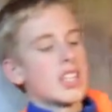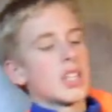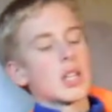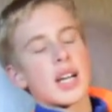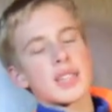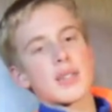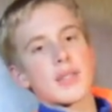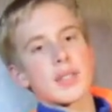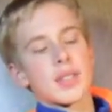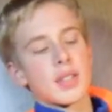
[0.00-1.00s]
lots of
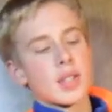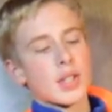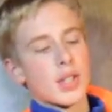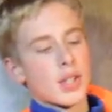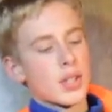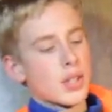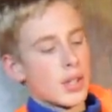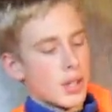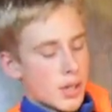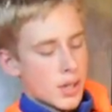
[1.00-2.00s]
insulation,
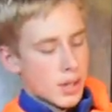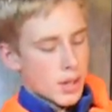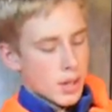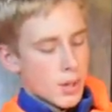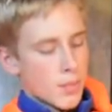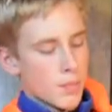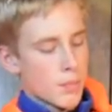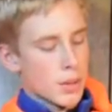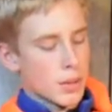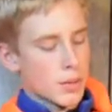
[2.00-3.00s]

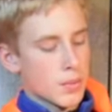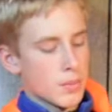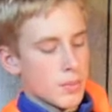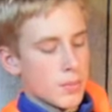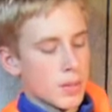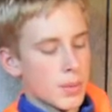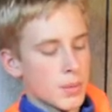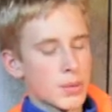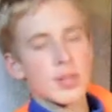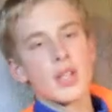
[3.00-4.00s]
but
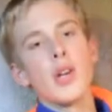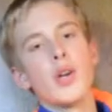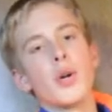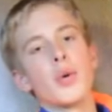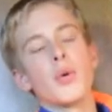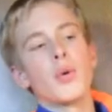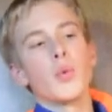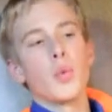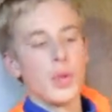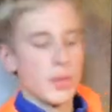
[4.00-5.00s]
minimal to no
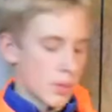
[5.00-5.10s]
wind